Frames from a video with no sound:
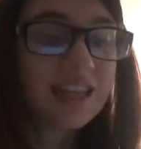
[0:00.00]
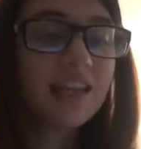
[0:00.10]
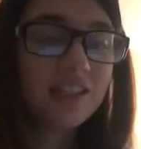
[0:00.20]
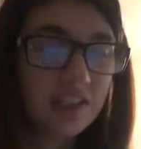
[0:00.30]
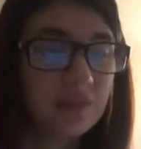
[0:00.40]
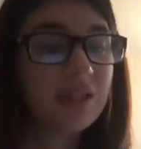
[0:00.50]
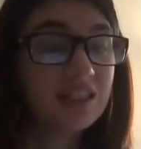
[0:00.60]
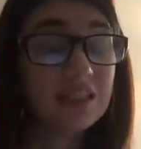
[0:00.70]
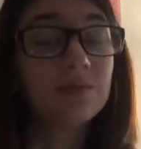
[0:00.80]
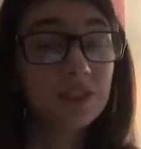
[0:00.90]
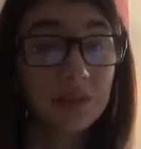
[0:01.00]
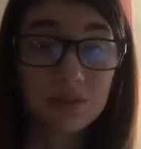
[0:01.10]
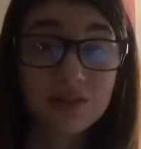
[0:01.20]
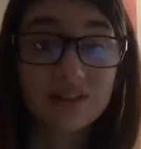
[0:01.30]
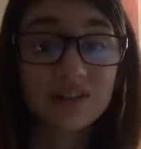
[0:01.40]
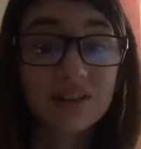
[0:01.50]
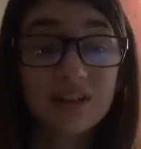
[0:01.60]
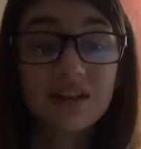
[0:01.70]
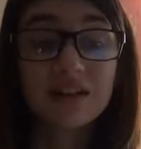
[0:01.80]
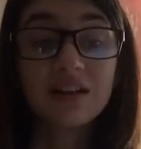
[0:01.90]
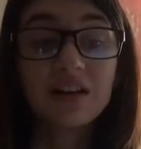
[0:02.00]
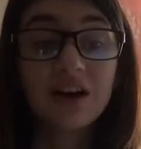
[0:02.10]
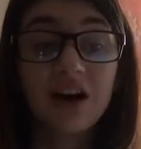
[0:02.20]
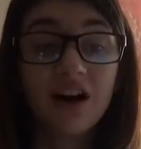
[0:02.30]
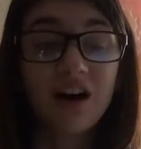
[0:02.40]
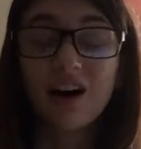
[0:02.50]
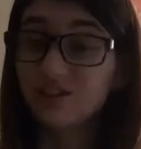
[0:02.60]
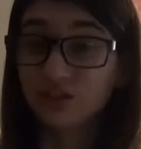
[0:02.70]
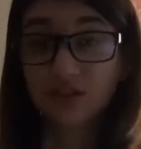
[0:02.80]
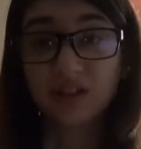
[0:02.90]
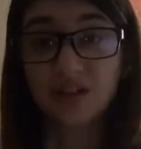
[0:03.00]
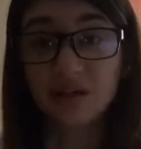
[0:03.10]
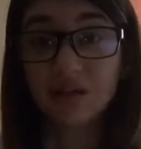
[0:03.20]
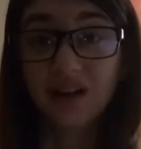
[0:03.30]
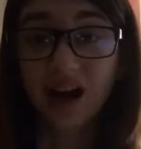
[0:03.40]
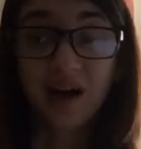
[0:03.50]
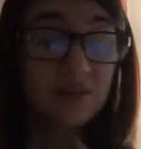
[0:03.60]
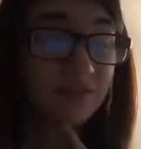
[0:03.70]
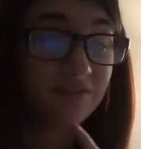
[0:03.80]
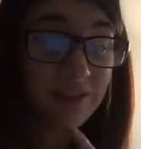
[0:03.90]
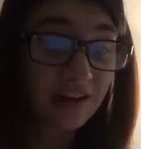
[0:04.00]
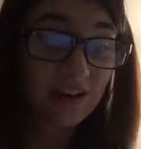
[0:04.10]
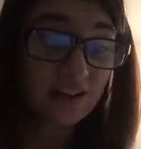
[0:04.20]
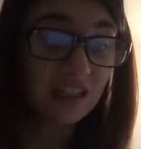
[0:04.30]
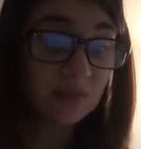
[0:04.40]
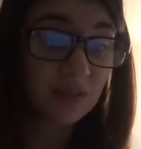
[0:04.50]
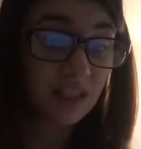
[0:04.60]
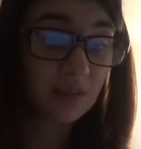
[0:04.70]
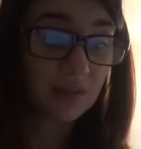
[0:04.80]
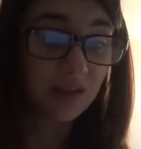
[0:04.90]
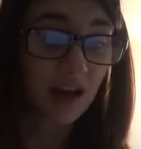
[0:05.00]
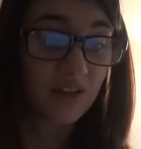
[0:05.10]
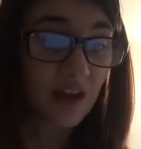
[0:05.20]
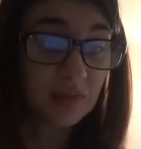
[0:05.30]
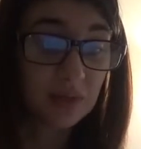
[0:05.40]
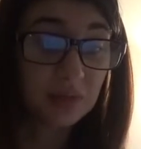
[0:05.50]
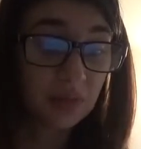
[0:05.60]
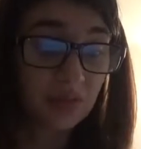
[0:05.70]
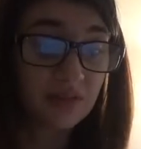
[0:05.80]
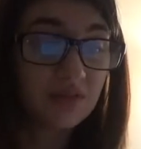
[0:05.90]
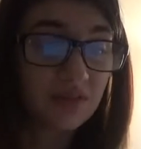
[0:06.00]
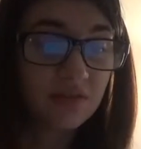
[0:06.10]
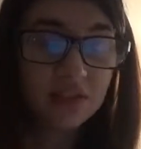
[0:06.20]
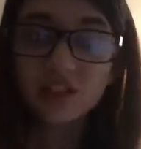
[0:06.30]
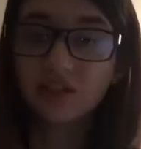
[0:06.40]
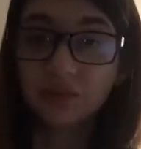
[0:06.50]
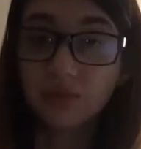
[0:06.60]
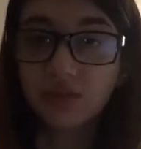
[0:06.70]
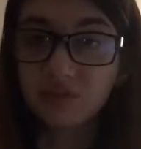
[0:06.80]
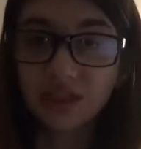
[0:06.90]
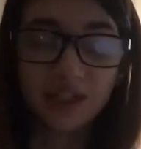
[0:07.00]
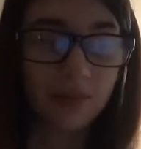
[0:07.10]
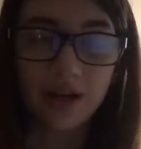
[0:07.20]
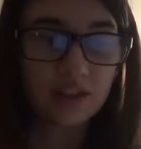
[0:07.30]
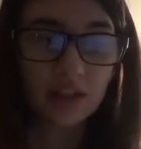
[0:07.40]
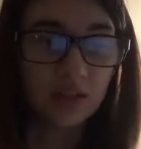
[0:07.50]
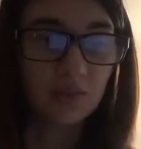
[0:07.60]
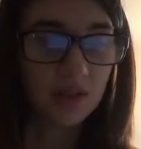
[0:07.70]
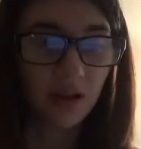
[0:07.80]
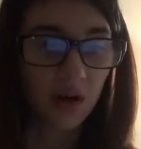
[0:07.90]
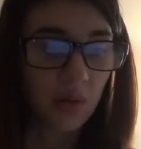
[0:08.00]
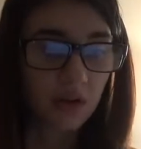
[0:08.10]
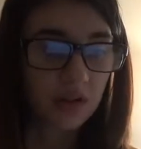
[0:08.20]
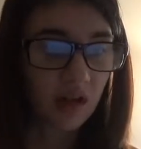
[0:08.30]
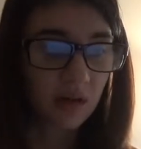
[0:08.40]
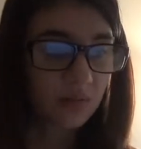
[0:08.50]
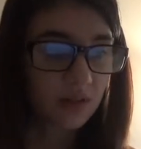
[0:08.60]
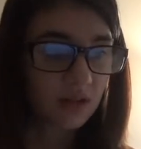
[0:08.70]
likely to be a deep sleeper. Untrue. I'm a very deep sleeper. I've had people physically move me in my sleep and not woken up.